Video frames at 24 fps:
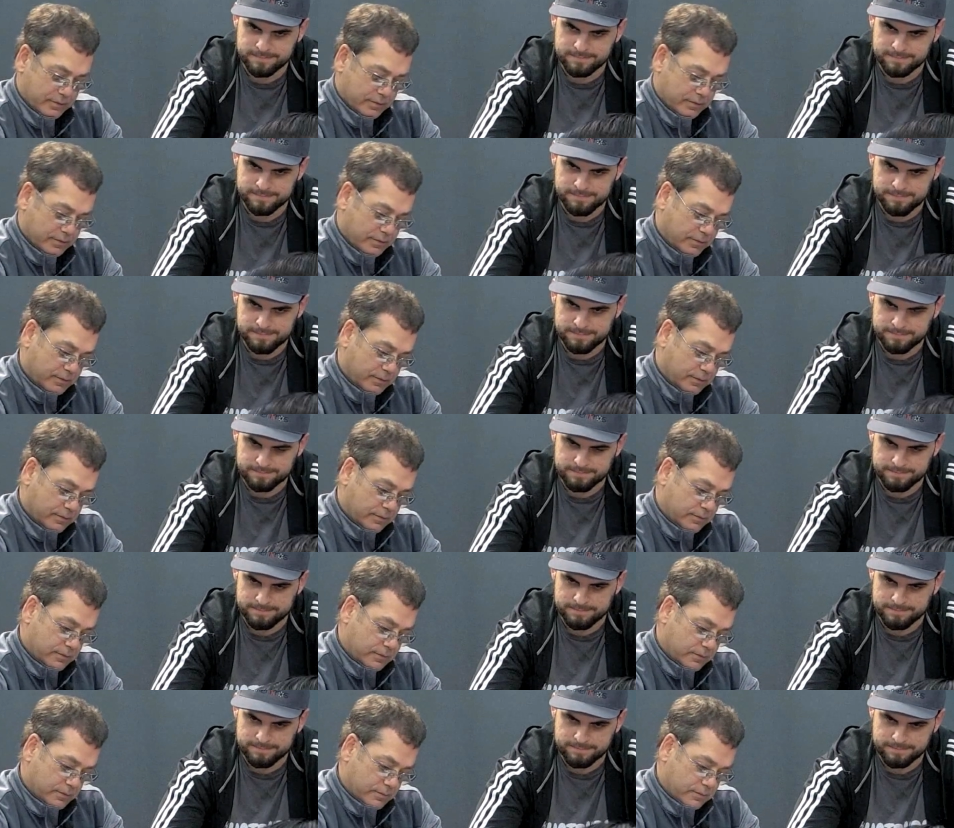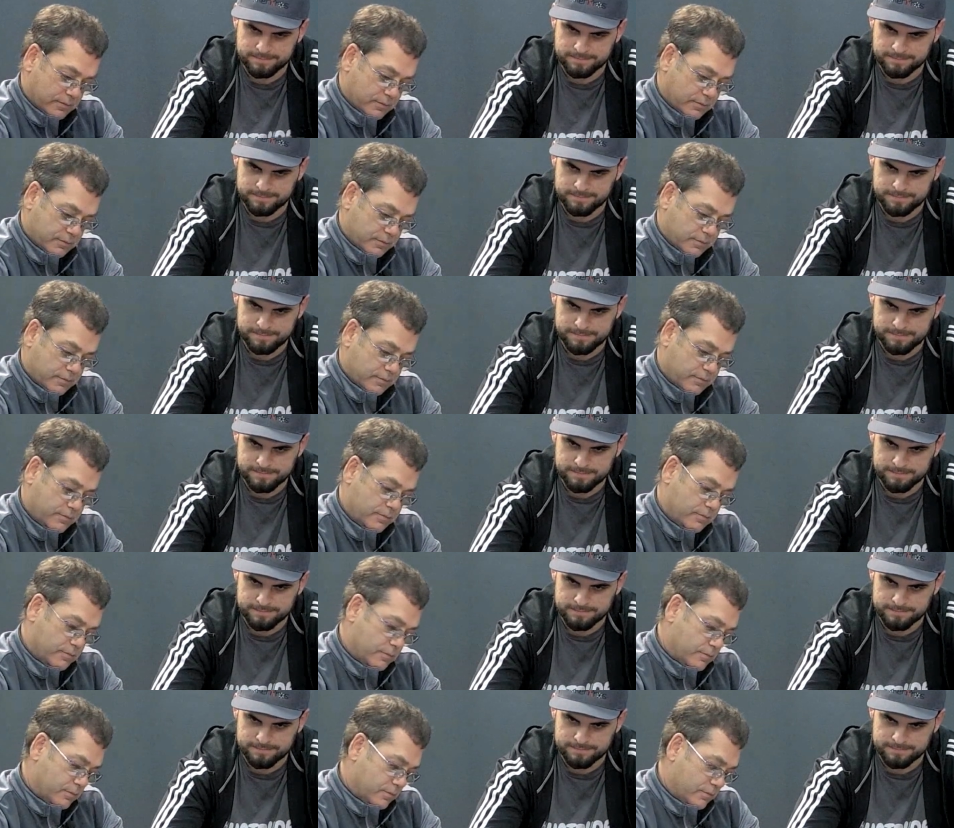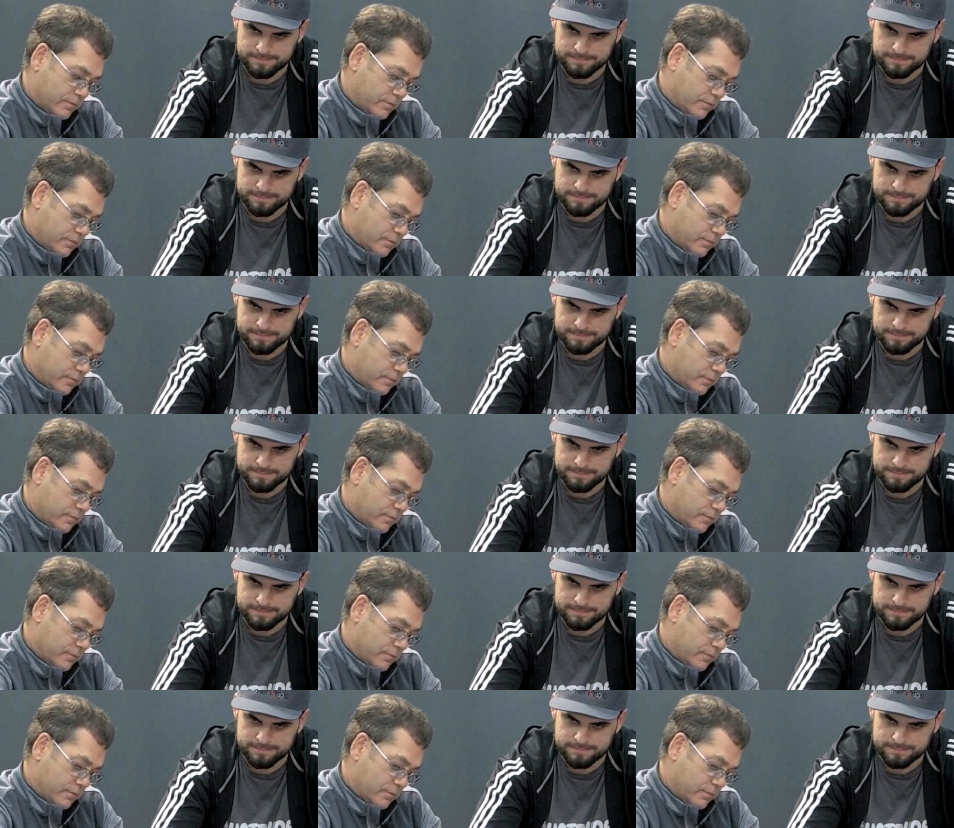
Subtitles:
(no one is talking)